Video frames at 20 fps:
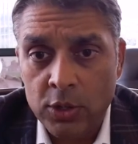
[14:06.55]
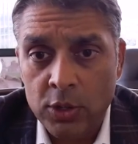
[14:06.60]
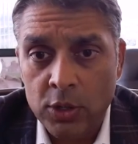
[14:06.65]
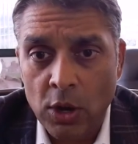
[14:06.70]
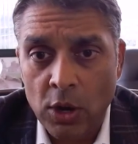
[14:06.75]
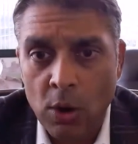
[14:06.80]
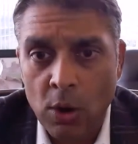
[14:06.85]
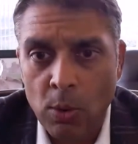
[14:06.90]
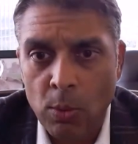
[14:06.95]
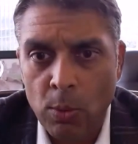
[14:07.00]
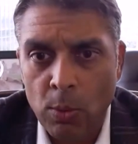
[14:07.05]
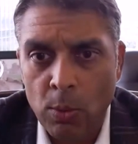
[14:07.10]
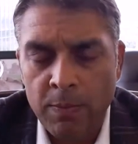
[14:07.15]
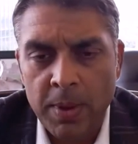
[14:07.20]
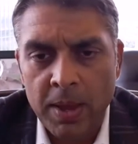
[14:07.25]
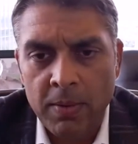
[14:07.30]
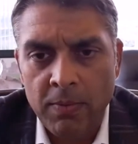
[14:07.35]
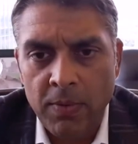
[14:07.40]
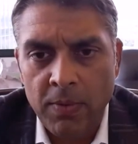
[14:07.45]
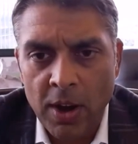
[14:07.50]
so
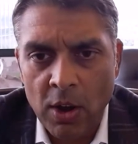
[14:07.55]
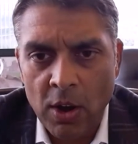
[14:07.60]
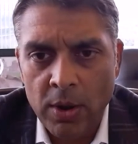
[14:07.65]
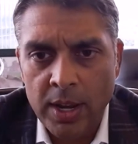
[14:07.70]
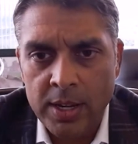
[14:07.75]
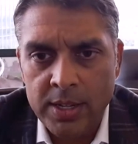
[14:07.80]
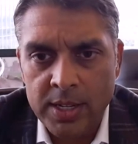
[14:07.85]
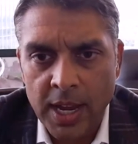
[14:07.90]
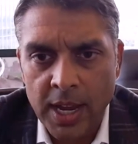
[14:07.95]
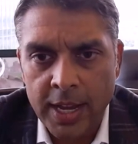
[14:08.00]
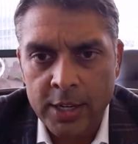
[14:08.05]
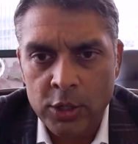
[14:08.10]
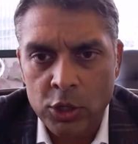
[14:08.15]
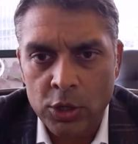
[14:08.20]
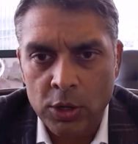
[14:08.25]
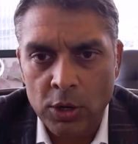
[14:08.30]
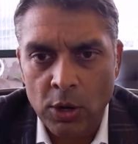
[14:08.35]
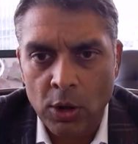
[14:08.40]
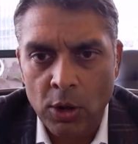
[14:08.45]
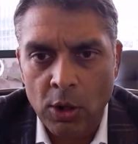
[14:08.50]
we've been very
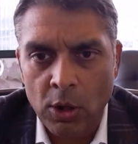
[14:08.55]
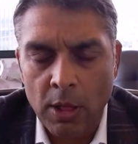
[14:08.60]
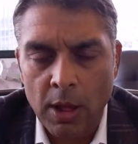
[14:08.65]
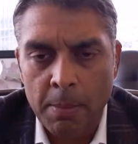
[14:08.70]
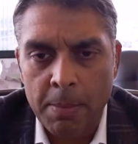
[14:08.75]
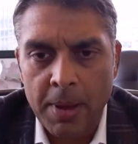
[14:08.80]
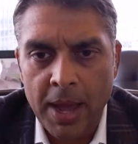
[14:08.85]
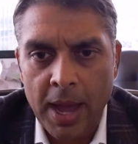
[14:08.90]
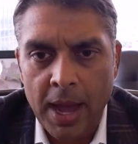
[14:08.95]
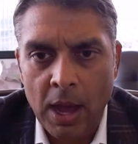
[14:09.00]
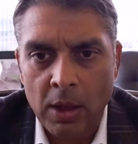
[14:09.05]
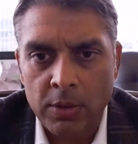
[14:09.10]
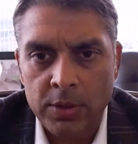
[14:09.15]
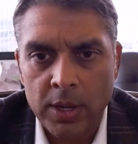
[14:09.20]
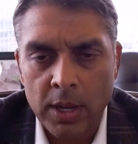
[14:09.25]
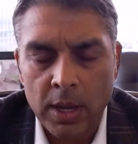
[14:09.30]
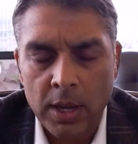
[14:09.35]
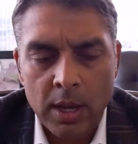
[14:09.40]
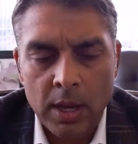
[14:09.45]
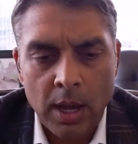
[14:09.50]
intentional
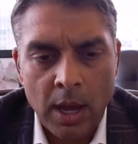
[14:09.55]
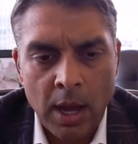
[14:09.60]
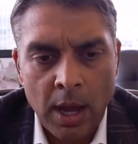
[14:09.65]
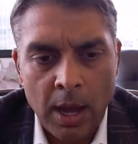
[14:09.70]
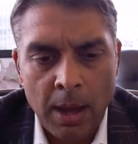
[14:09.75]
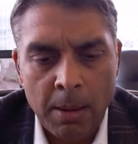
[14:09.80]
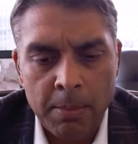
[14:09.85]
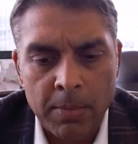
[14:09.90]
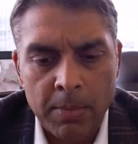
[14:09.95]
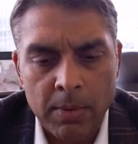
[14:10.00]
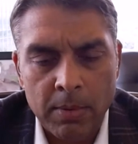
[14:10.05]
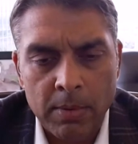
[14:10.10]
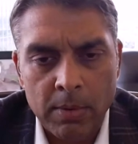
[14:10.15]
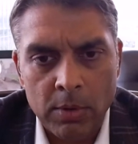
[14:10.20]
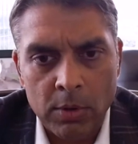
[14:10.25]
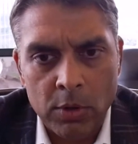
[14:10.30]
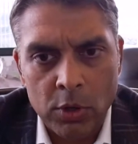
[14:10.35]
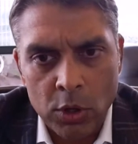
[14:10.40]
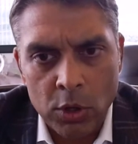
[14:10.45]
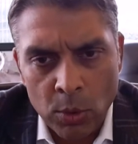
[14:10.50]
about
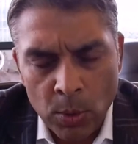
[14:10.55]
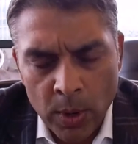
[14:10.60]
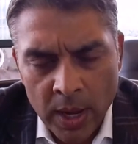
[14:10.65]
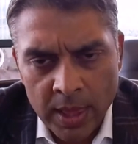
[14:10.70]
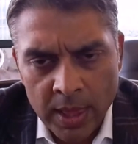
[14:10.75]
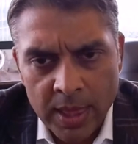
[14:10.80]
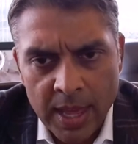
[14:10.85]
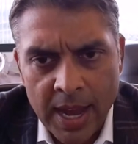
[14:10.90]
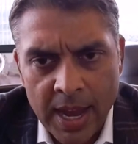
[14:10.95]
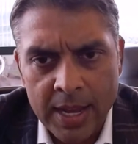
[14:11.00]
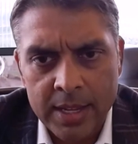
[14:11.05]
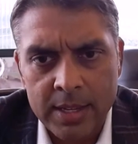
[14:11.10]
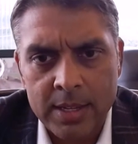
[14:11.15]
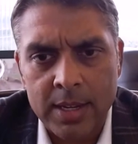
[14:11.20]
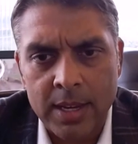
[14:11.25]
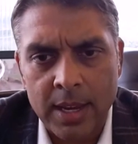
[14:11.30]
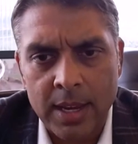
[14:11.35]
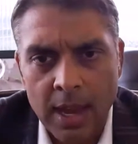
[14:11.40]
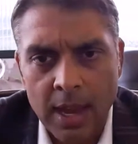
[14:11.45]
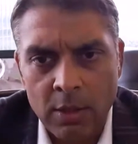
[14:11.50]
doing that
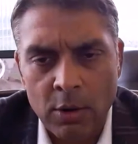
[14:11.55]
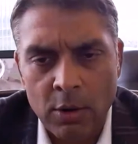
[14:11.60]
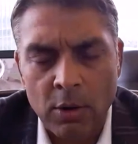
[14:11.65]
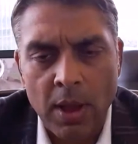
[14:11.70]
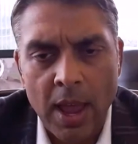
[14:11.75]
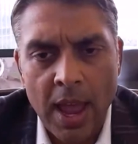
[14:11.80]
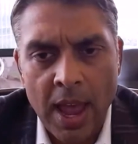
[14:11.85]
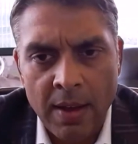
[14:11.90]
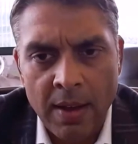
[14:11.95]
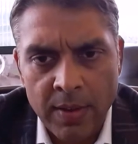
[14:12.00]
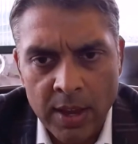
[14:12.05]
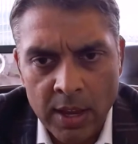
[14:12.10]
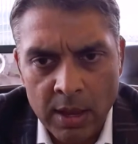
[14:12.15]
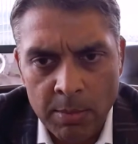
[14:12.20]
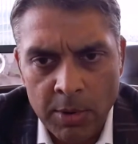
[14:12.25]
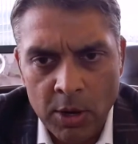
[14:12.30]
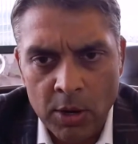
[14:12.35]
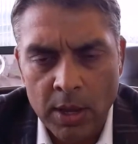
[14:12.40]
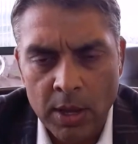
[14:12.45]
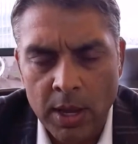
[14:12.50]
together, having
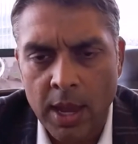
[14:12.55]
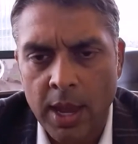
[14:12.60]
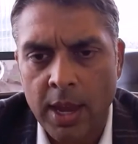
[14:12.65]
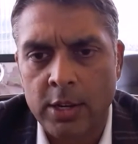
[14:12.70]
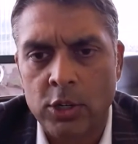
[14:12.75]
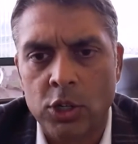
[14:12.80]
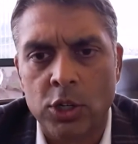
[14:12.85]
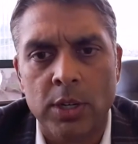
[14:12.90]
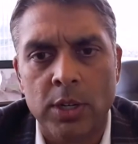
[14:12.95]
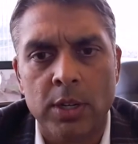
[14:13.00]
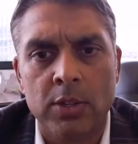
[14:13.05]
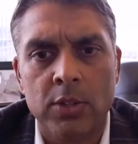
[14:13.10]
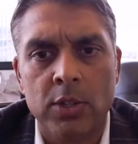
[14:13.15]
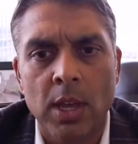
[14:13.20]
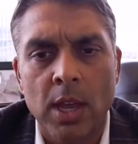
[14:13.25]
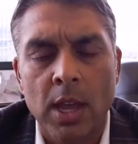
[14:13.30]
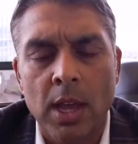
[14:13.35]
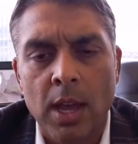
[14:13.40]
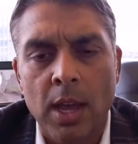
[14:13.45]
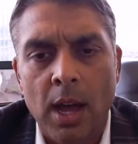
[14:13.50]
communications,
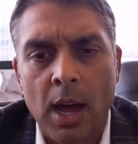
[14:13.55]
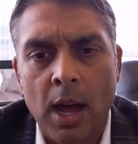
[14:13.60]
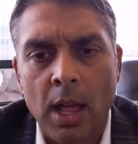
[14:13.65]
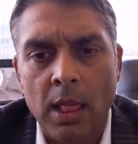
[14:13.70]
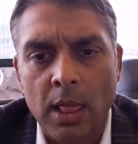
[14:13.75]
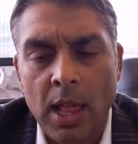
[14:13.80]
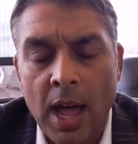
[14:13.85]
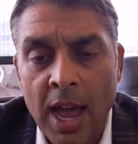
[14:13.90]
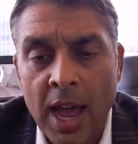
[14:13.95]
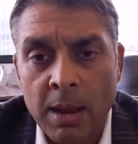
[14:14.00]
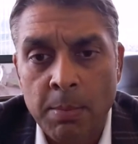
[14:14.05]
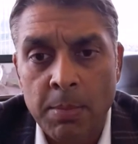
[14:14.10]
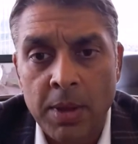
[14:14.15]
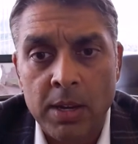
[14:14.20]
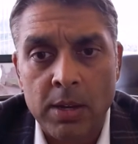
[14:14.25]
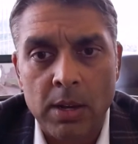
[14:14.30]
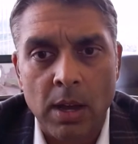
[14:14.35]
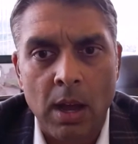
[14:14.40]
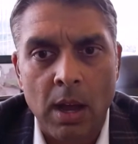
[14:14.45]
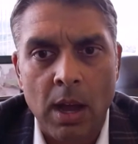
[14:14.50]

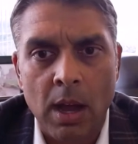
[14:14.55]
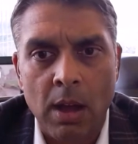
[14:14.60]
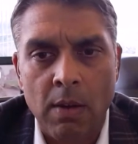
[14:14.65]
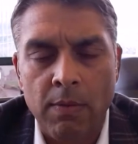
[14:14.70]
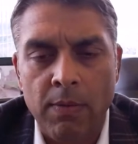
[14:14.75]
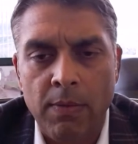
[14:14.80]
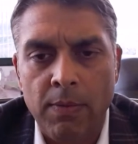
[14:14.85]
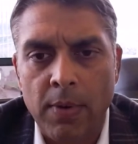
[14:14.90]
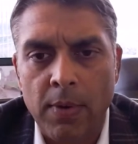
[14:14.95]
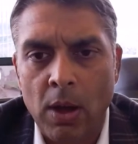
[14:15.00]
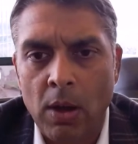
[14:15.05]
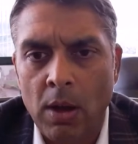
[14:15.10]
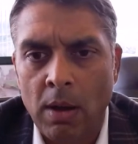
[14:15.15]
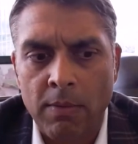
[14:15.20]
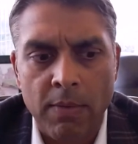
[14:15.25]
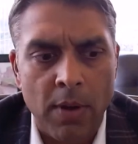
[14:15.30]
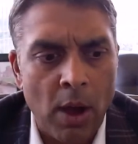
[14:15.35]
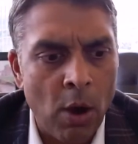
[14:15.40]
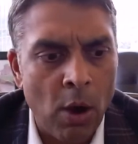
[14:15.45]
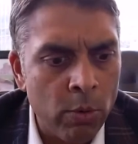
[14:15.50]
alignment of
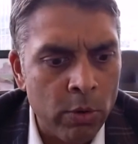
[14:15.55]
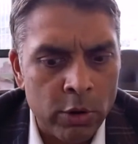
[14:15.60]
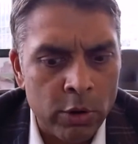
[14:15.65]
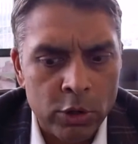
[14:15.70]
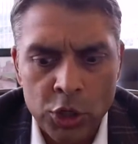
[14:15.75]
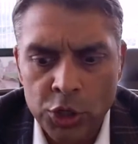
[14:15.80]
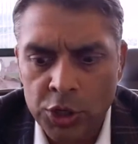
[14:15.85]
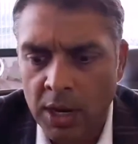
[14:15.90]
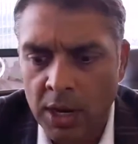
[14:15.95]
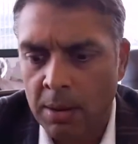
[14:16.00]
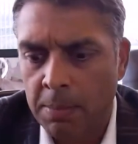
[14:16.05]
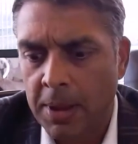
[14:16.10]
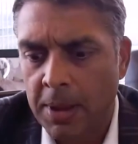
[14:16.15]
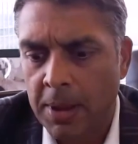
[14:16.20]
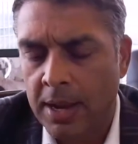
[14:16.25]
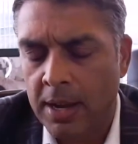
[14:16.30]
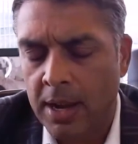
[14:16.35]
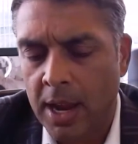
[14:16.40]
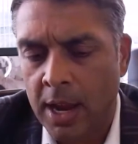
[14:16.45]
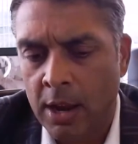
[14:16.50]
ownership
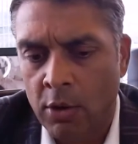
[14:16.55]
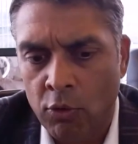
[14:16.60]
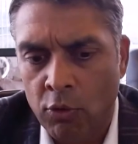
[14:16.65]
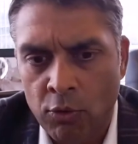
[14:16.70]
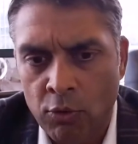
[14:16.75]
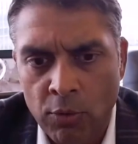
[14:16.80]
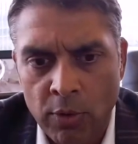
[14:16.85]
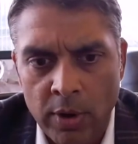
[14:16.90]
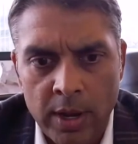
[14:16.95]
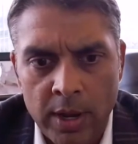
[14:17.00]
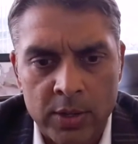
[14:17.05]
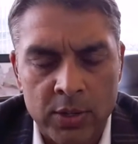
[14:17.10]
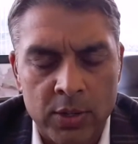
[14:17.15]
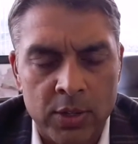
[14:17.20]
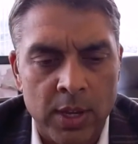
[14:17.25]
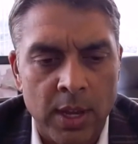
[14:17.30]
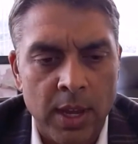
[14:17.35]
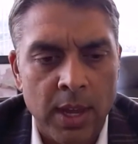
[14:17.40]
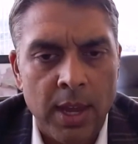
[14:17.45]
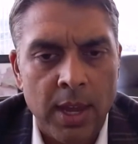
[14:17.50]
and
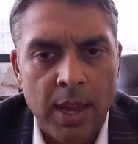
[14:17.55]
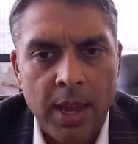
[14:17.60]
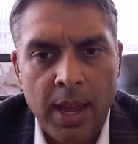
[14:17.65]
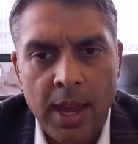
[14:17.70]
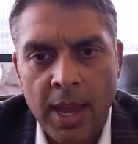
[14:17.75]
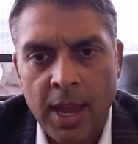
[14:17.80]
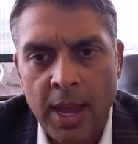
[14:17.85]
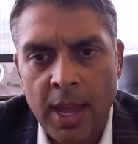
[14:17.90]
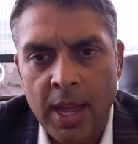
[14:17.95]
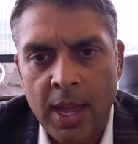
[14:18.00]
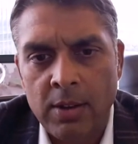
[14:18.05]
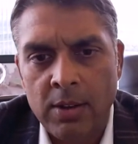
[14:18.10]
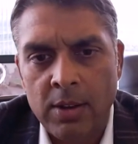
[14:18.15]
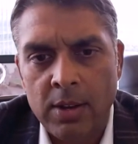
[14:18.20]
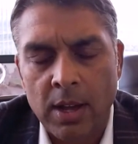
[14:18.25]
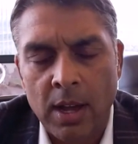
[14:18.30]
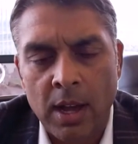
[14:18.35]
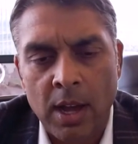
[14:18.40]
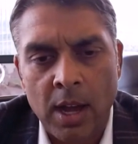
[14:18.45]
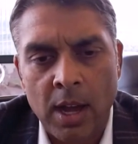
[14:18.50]
interests. And
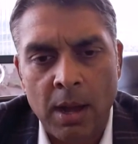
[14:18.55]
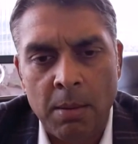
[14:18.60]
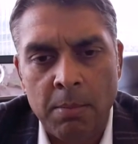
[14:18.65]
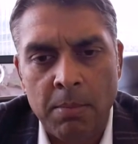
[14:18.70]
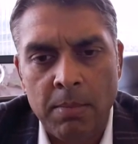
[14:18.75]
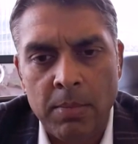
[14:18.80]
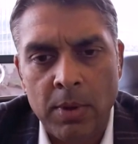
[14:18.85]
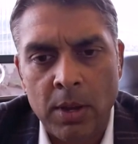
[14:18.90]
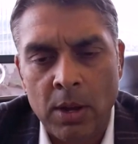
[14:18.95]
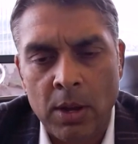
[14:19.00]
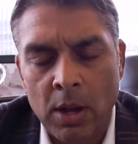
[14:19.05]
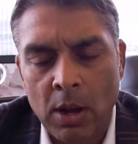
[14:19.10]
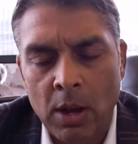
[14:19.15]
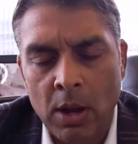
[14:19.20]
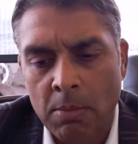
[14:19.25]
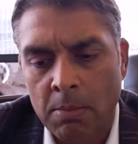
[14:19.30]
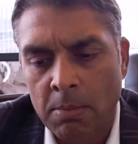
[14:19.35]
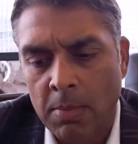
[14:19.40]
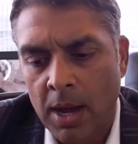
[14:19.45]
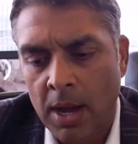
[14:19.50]

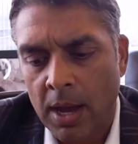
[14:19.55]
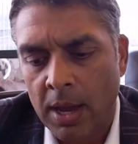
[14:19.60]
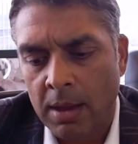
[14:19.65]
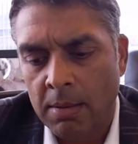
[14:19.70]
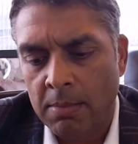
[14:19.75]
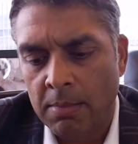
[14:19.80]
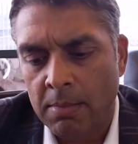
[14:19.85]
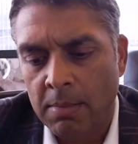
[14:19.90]
my